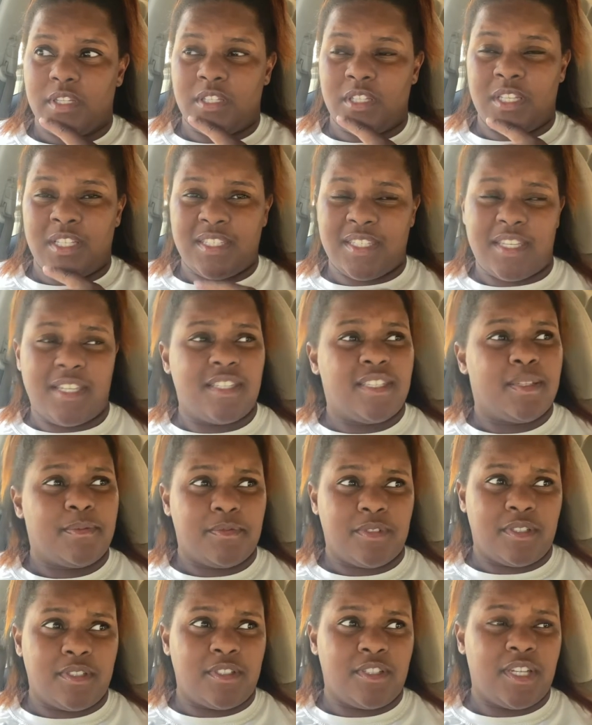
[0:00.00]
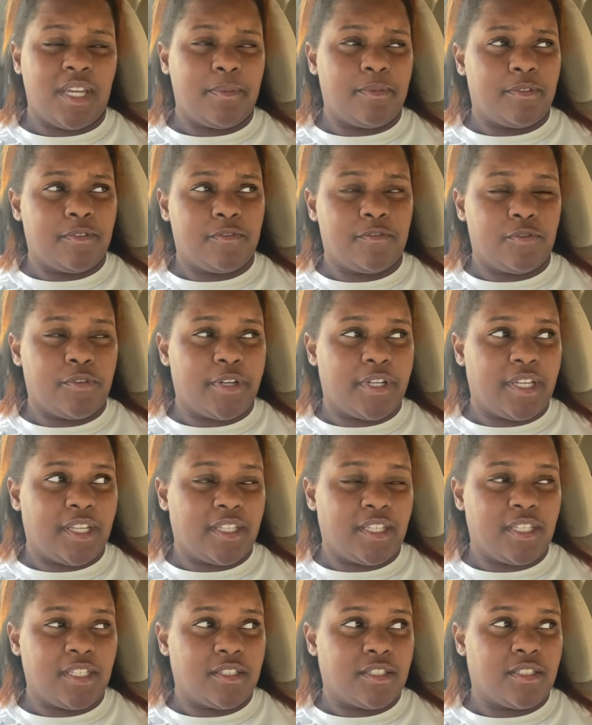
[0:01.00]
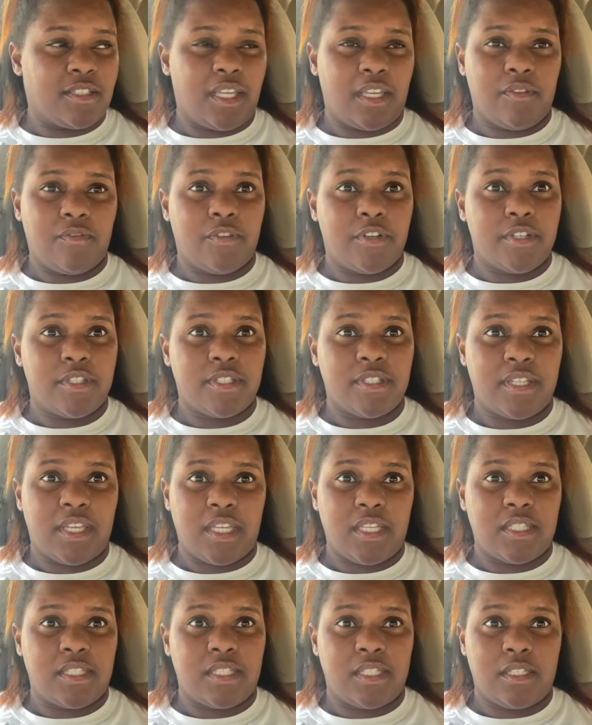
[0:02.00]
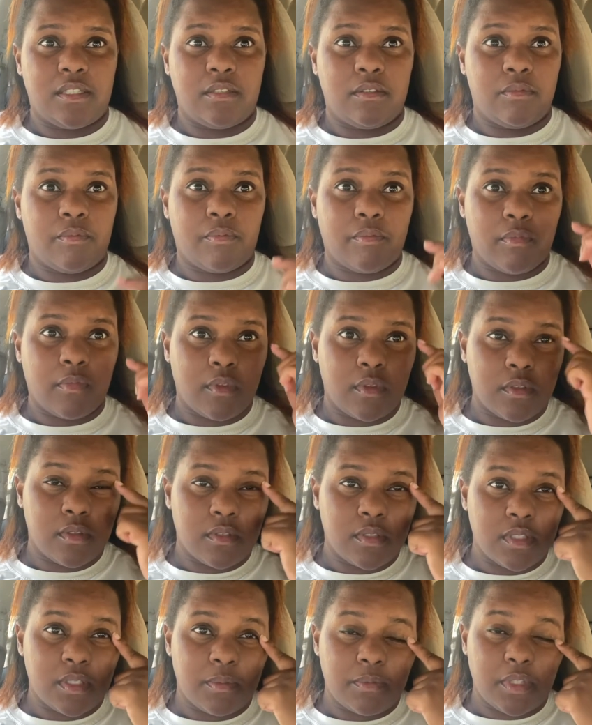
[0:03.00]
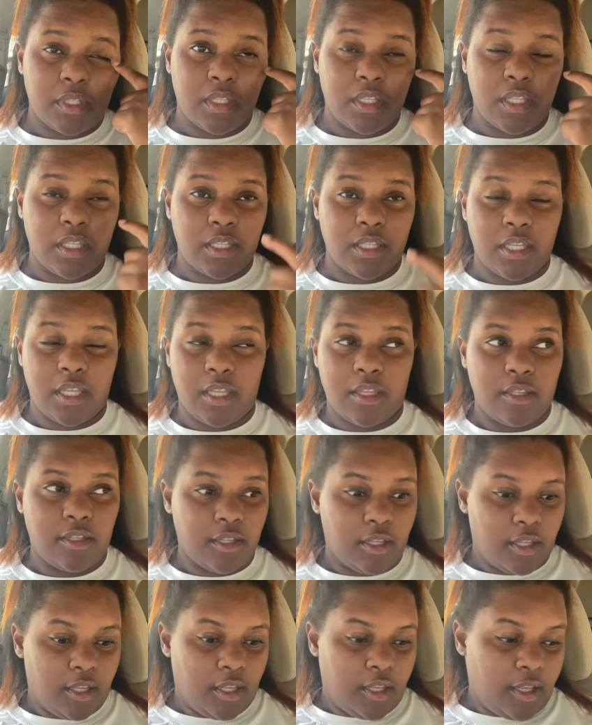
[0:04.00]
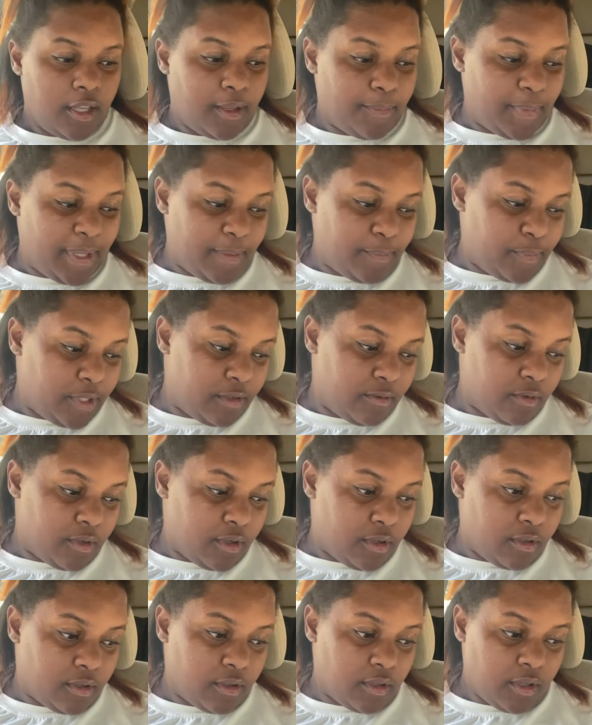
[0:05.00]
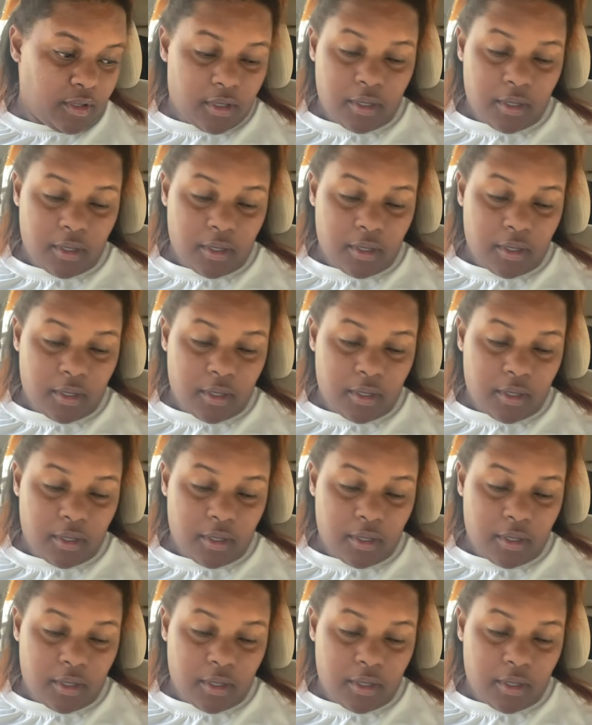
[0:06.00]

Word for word: Isaiah chapter 40, I think it's like verse 19, something like that. Might be wrong.